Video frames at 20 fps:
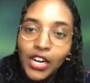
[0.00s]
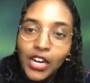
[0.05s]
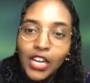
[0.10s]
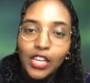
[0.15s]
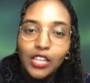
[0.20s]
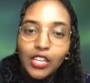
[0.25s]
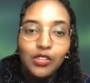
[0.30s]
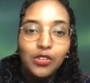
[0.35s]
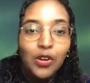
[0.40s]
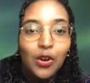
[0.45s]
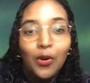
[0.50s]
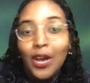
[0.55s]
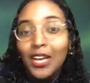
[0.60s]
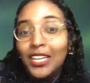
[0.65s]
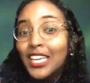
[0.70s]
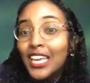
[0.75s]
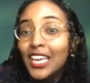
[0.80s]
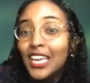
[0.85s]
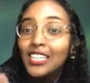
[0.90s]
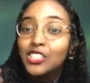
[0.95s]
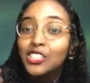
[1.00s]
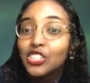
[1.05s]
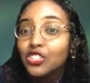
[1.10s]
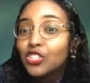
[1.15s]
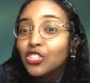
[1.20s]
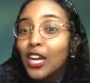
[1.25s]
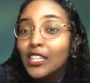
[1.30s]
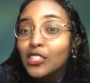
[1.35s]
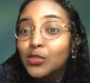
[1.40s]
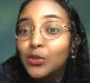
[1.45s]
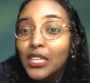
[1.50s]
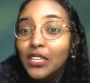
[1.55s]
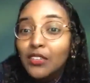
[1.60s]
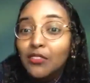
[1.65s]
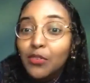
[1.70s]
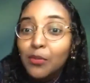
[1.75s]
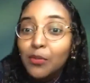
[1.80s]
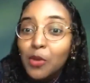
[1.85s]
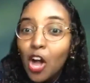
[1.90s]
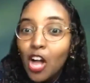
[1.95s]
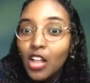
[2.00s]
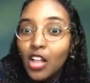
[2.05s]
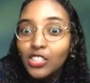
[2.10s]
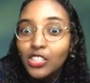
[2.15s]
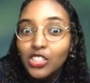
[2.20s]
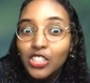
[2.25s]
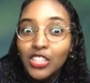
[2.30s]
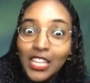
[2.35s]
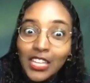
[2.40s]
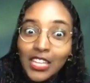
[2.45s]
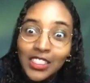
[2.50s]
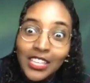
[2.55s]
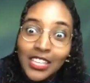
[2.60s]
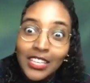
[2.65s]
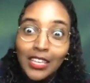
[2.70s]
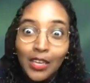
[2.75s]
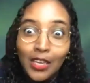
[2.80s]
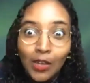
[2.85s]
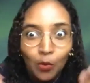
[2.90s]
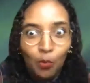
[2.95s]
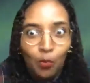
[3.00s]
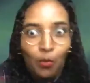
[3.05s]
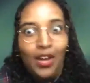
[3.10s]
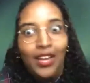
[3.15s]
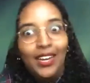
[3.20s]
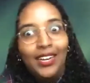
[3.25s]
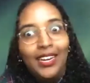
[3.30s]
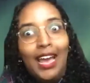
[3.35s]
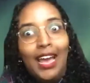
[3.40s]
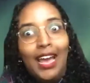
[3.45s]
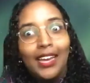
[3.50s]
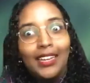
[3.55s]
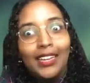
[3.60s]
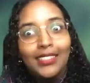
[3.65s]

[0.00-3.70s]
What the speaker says: a kid just graduating from college and then thinking, what next?